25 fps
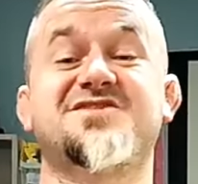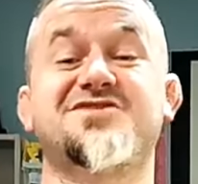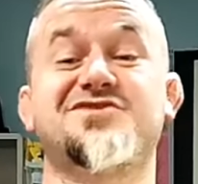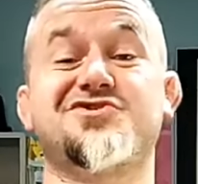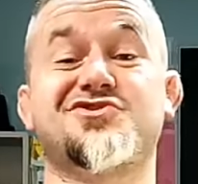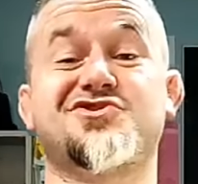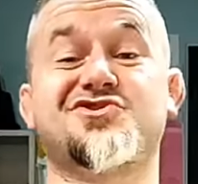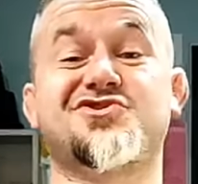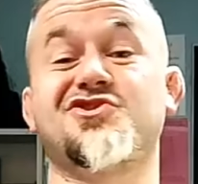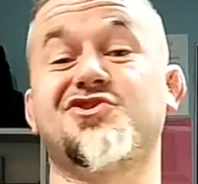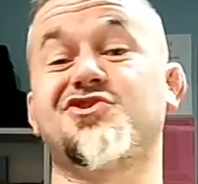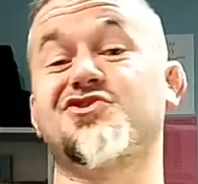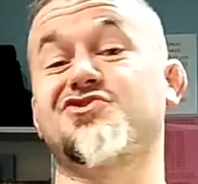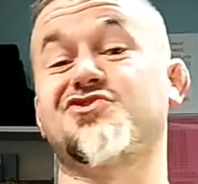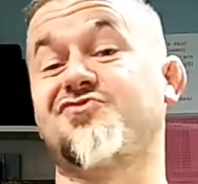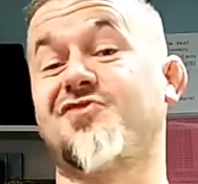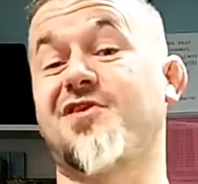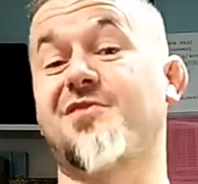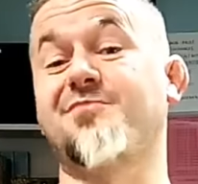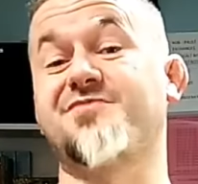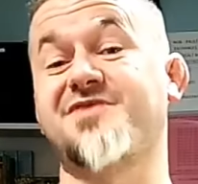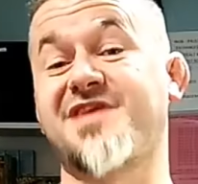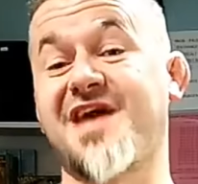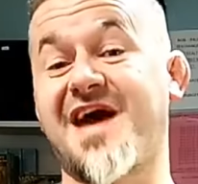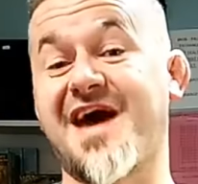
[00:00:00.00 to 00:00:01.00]
to just sort of
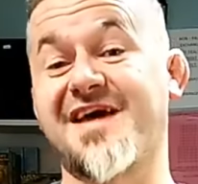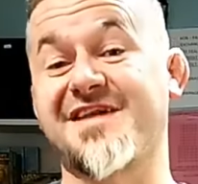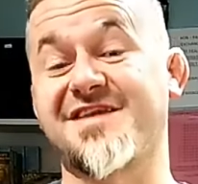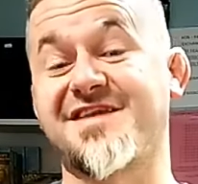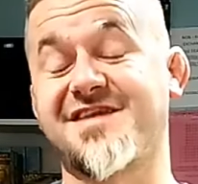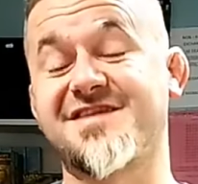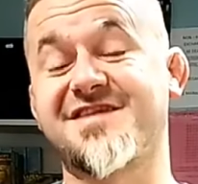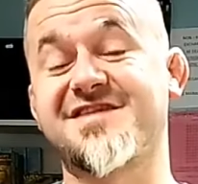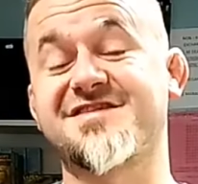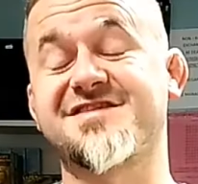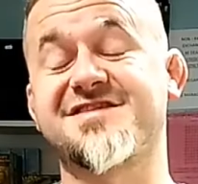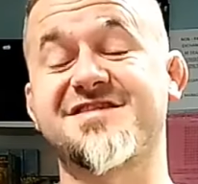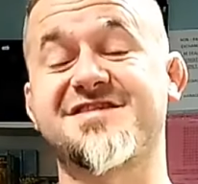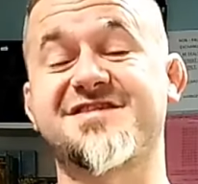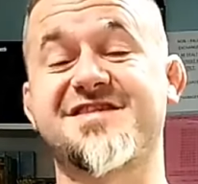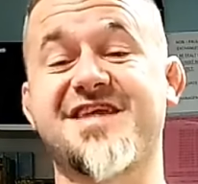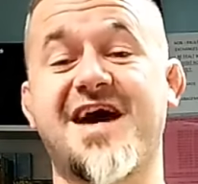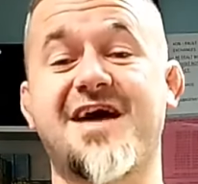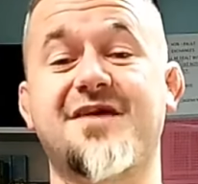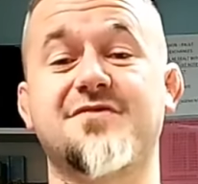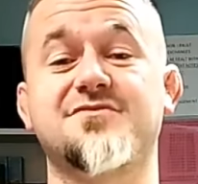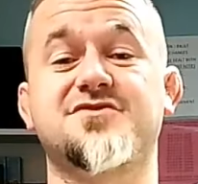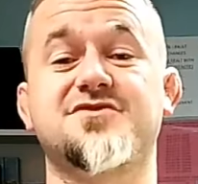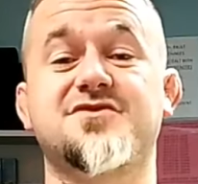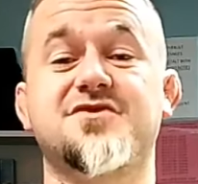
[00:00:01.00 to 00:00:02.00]
drop dead, and this is
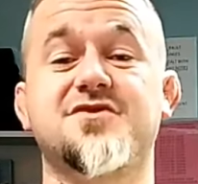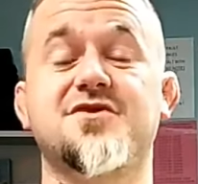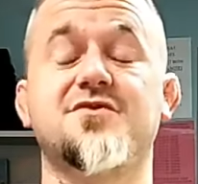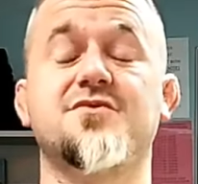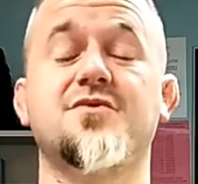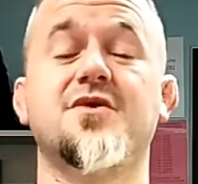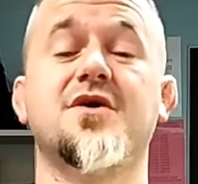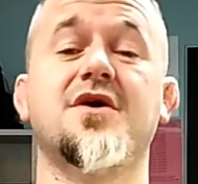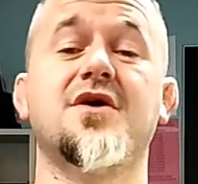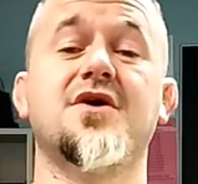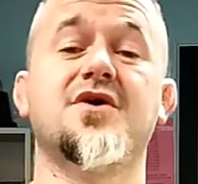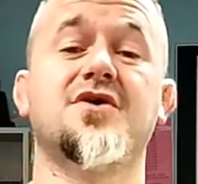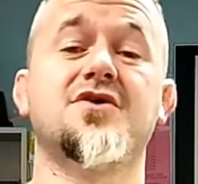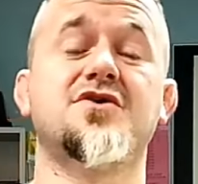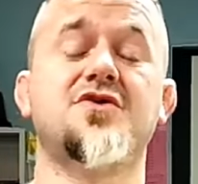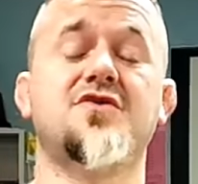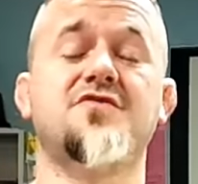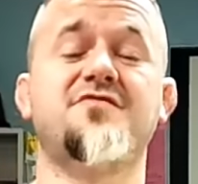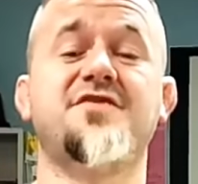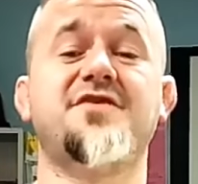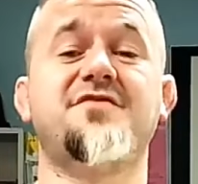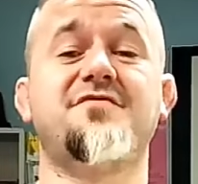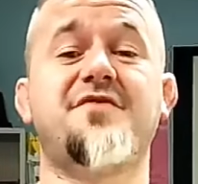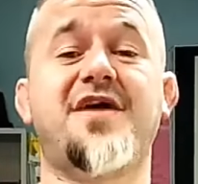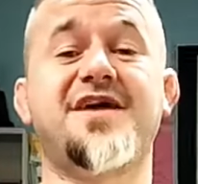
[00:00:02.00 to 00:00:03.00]
down to
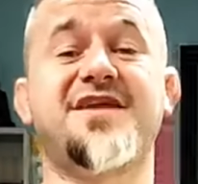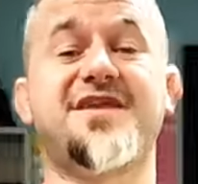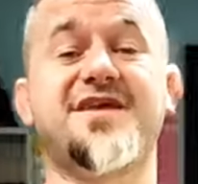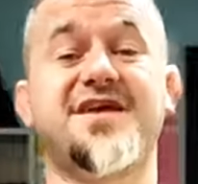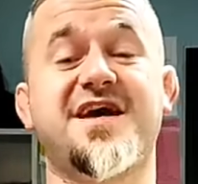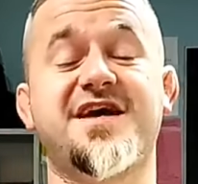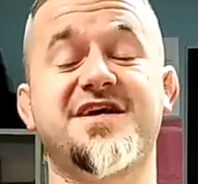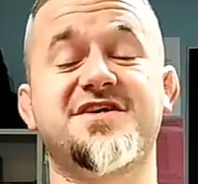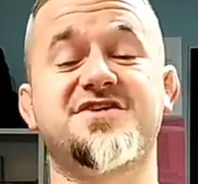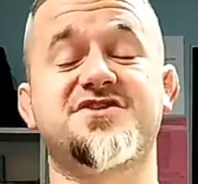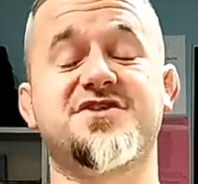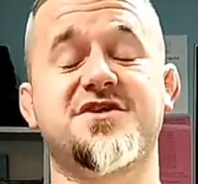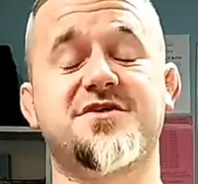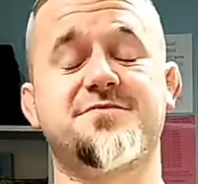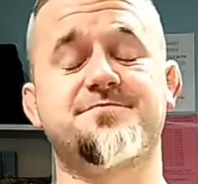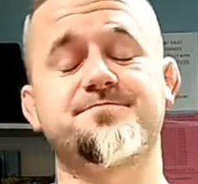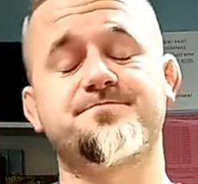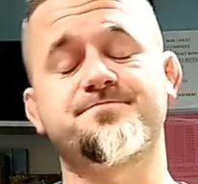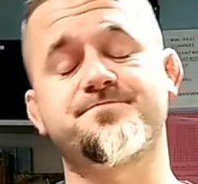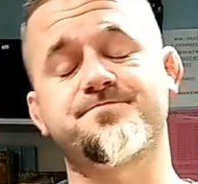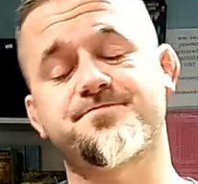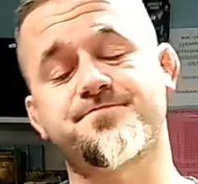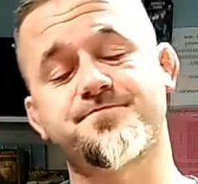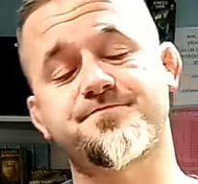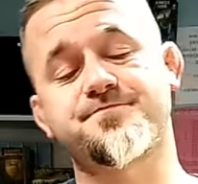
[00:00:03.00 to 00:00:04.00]
UV radiation
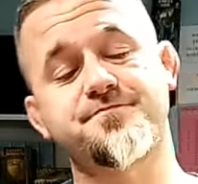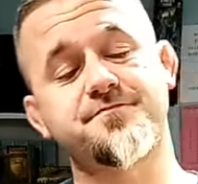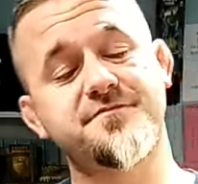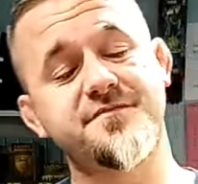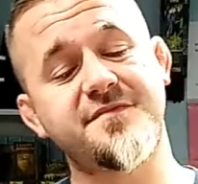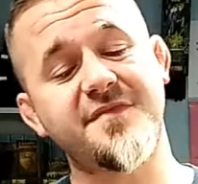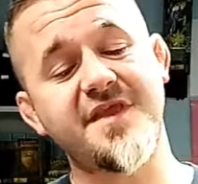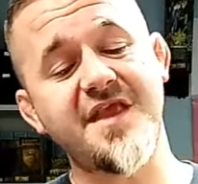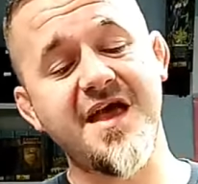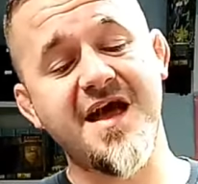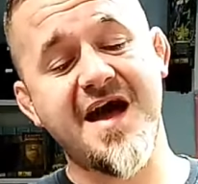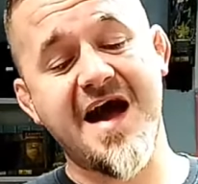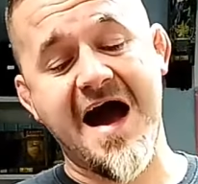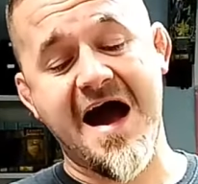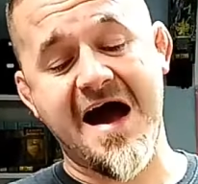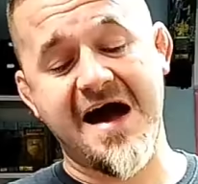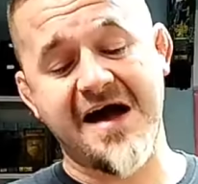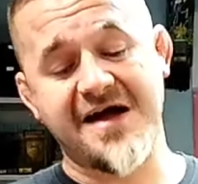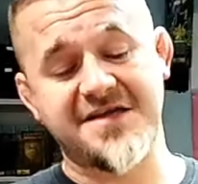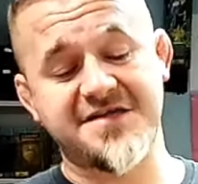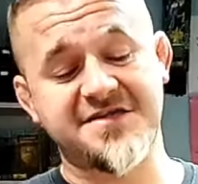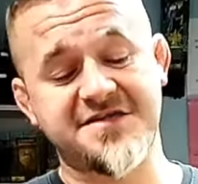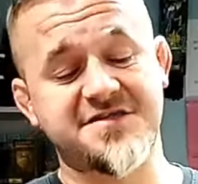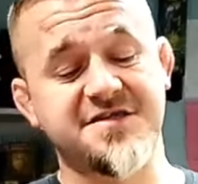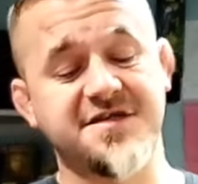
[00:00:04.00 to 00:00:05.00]

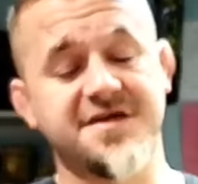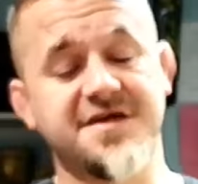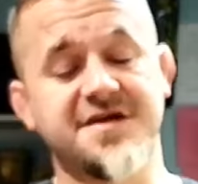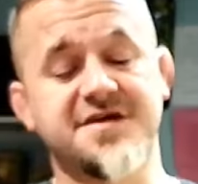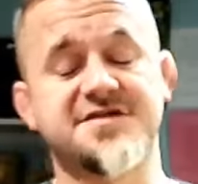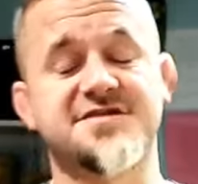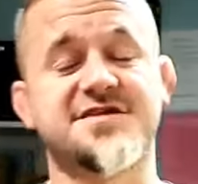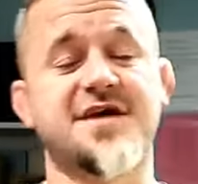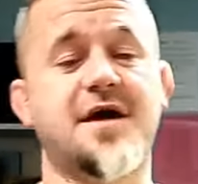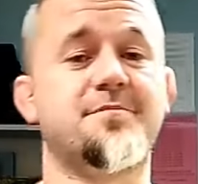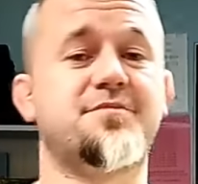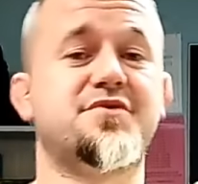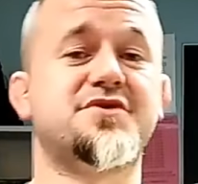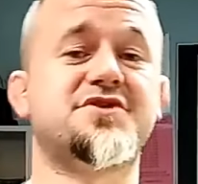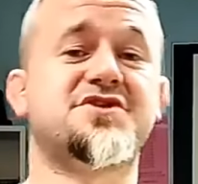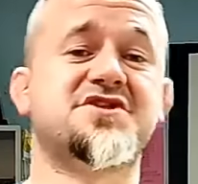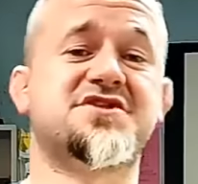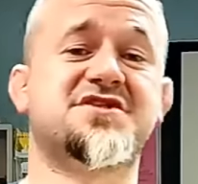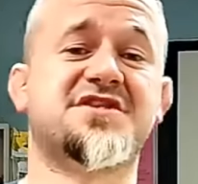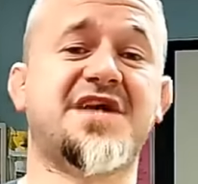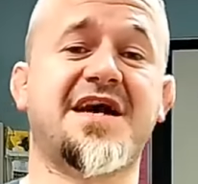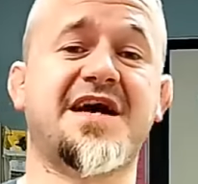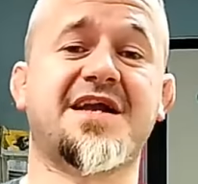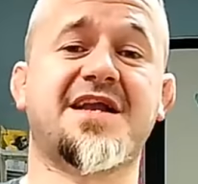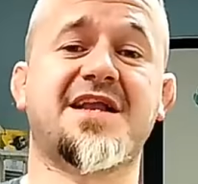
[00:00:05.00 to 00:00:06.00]
and temperature
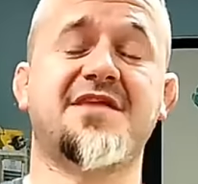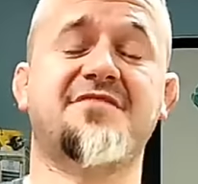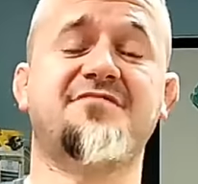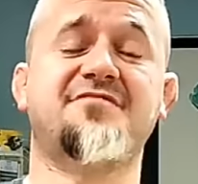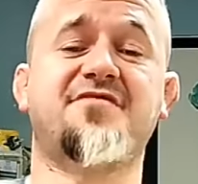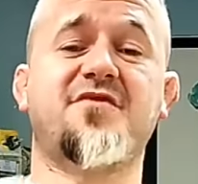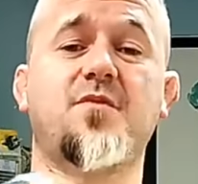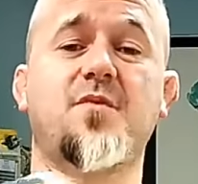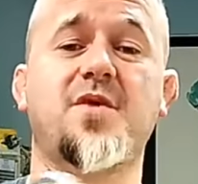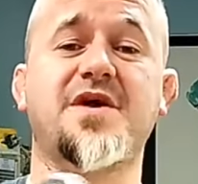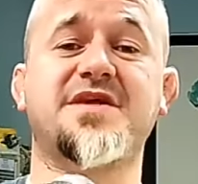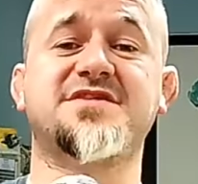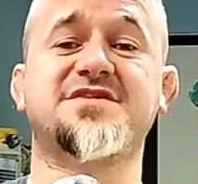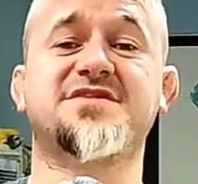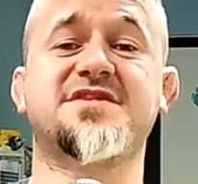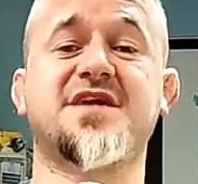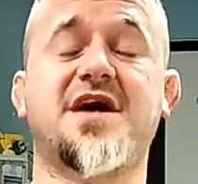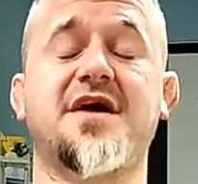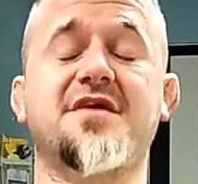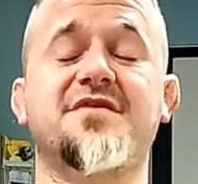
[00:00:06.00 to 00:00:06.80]
cycling for winter.